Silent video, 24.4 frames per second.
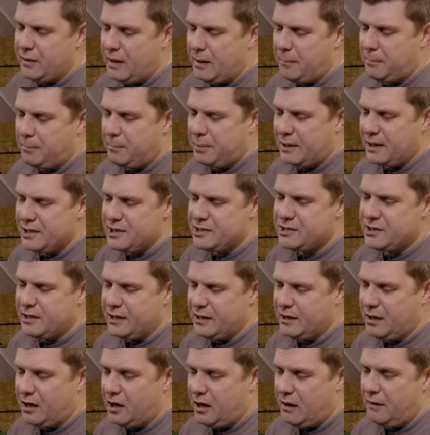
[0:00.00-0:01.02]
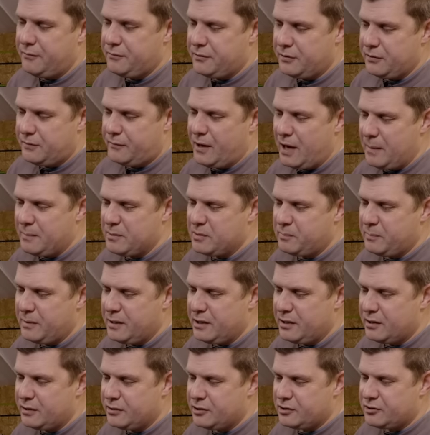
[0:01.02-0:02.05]
nut placed in after the frame has
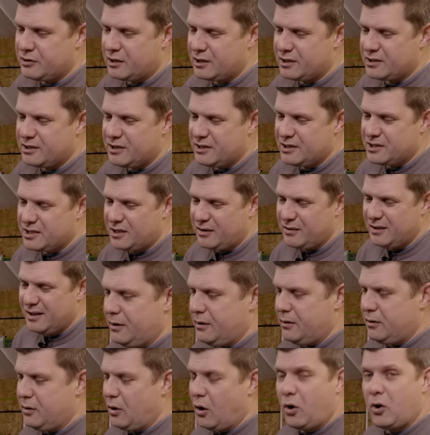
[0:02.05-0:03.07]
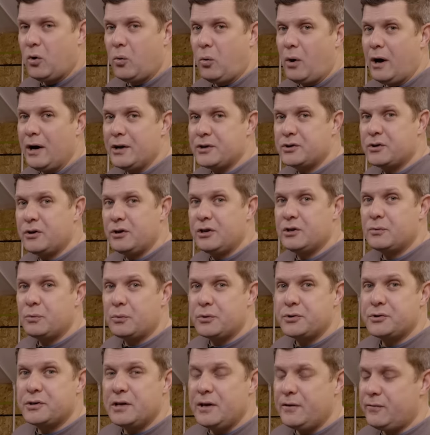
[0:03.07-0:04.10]
been constructed. So not quite as good as
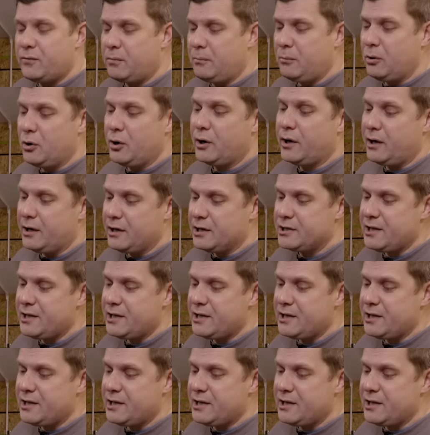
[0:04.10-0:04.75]
we'll see from look in a